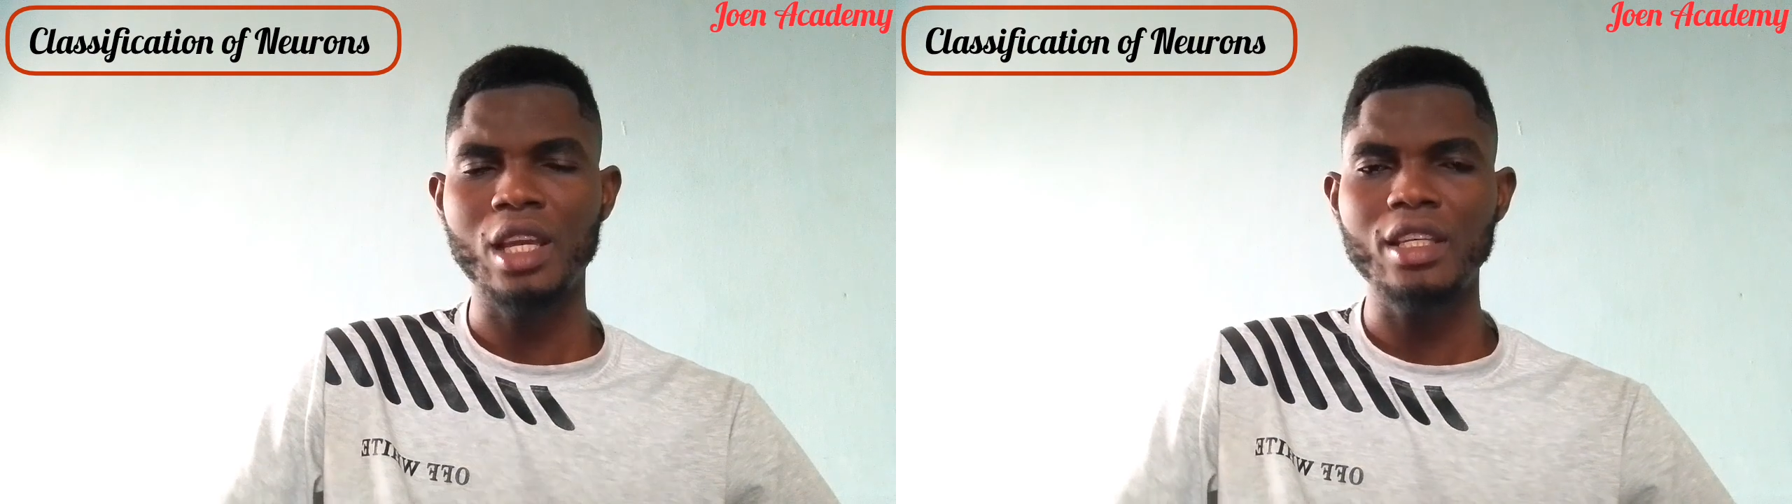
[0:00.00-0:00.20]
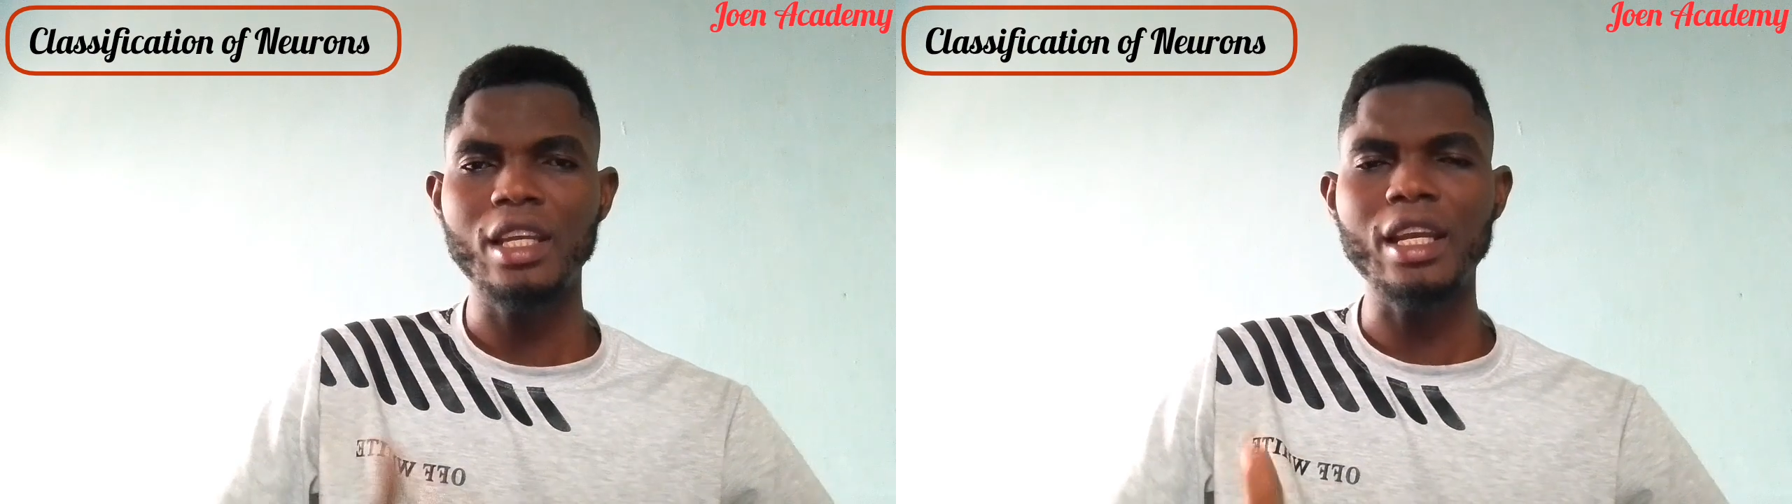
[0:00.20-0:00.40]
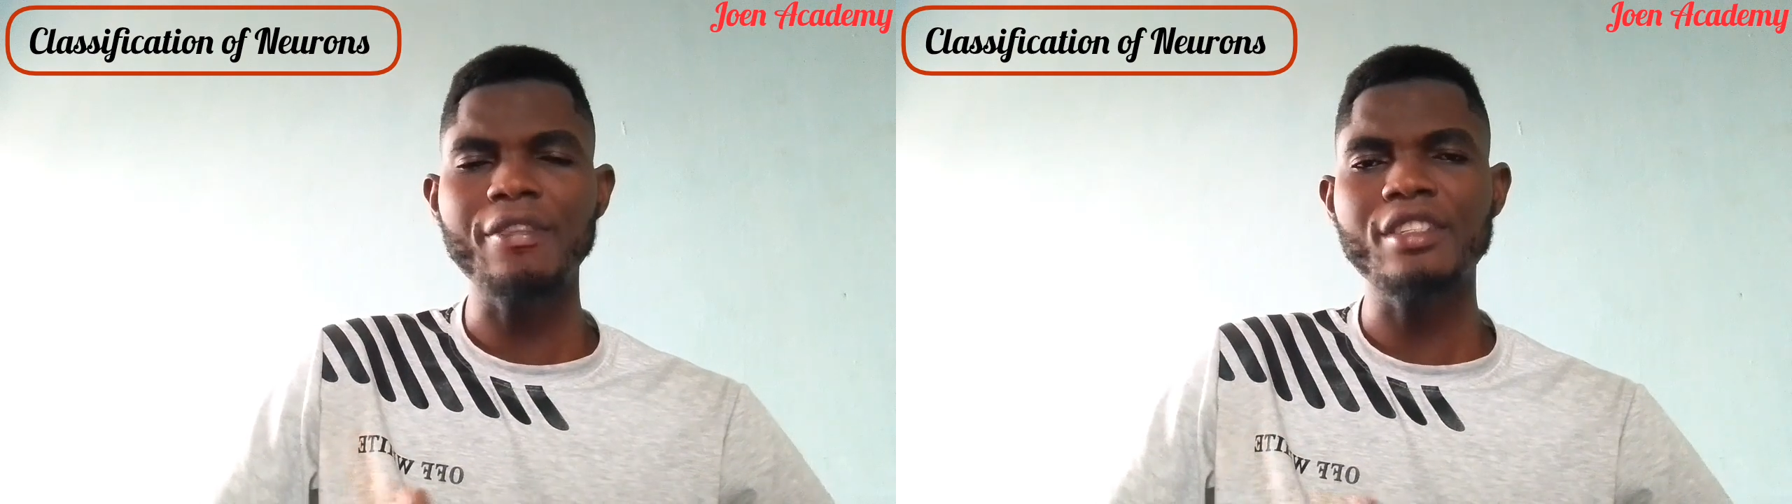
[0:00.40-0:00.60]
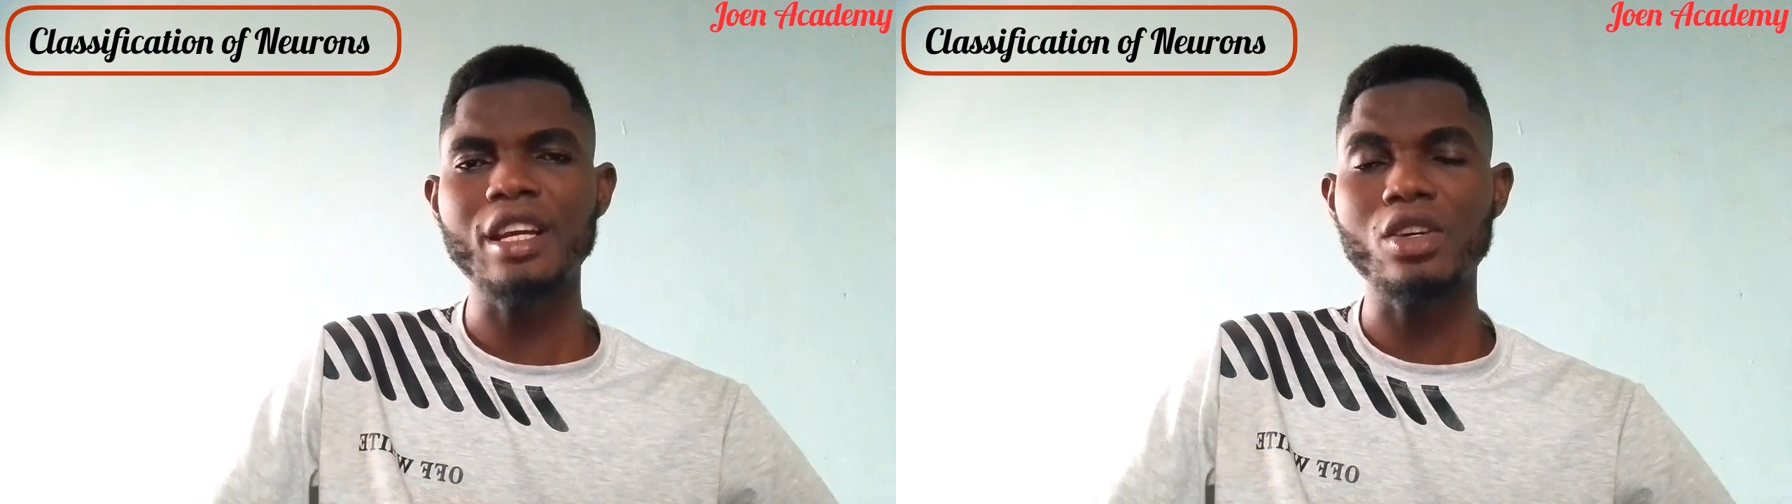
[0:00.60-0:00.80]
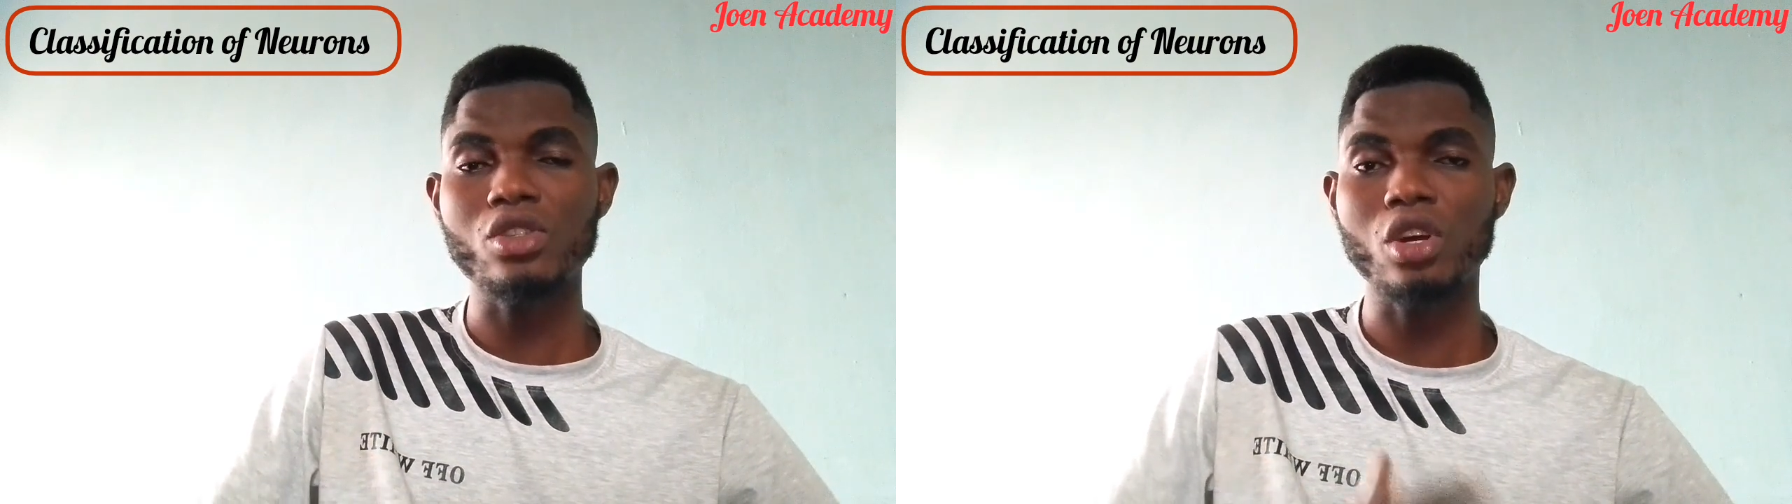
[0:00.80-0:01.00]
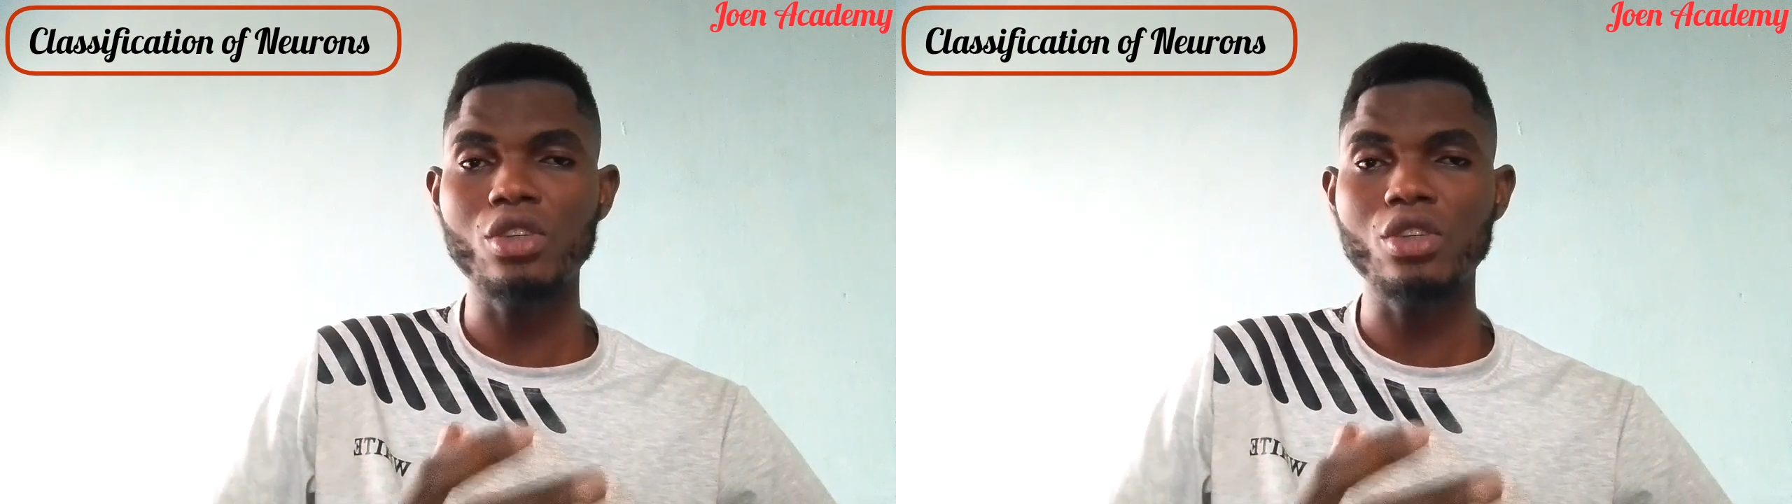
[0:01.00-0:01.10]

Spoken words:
The nerve cells or